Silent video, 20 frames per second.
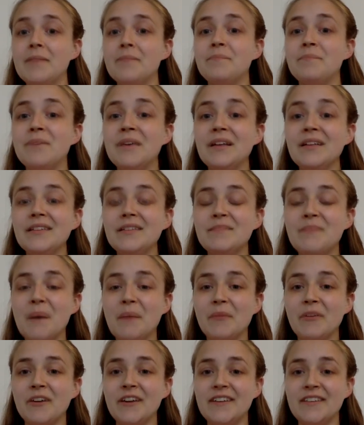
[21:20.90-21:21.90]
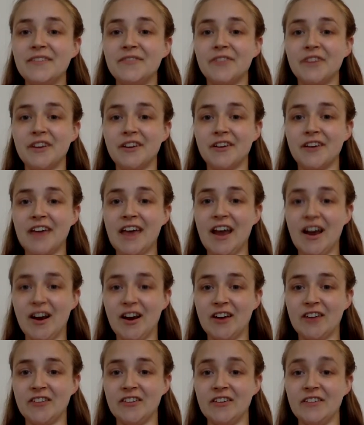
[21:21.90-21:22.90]
Build memories for your
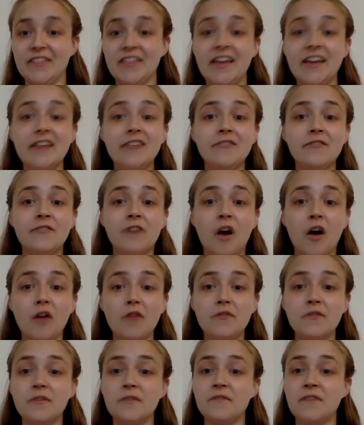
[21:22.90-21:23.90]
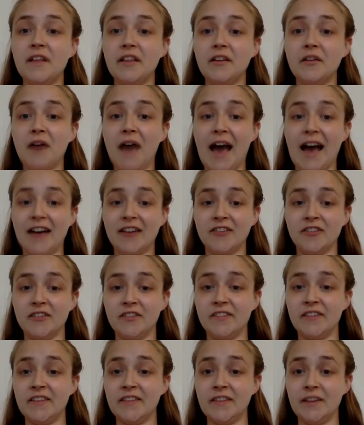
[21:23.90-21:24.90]
character that involve your fellow
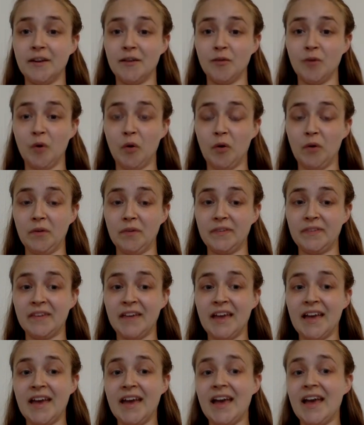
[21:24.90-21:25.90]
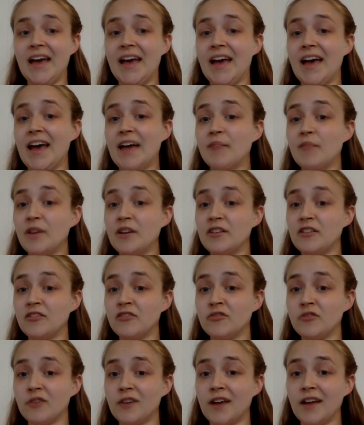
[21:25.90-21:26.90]
actors in their roles. And when
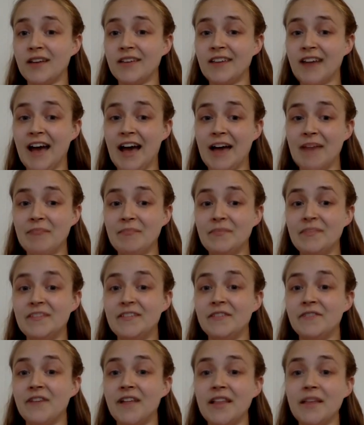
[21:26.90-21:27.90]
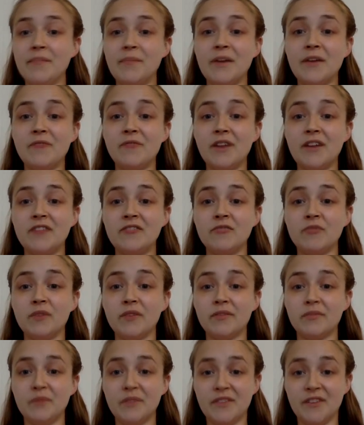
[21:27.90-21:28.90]
you're short on time, developing
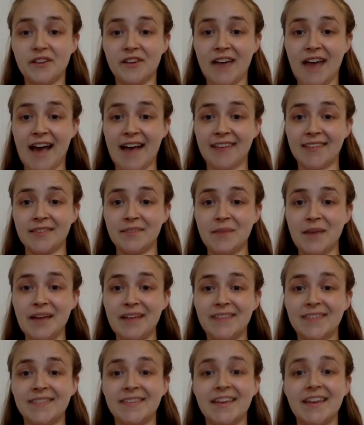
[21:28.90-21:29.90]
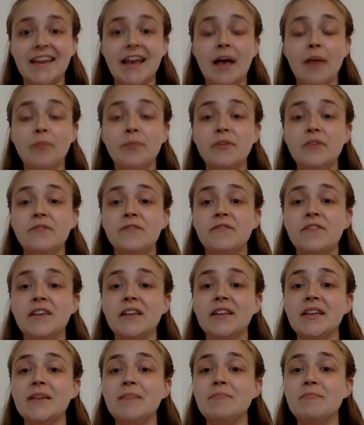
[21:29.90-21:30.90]
rituals with your castmates can help you
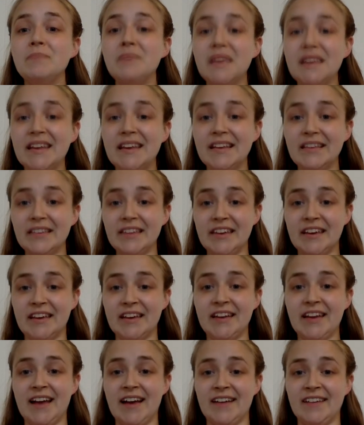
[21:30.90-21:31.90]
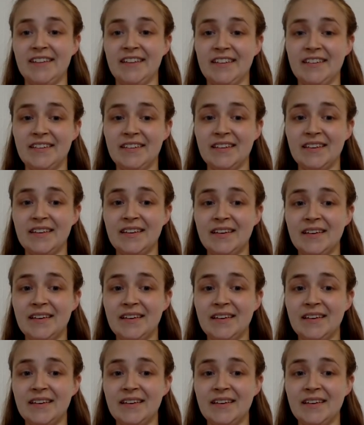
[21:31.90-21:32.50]
feel immediately connected.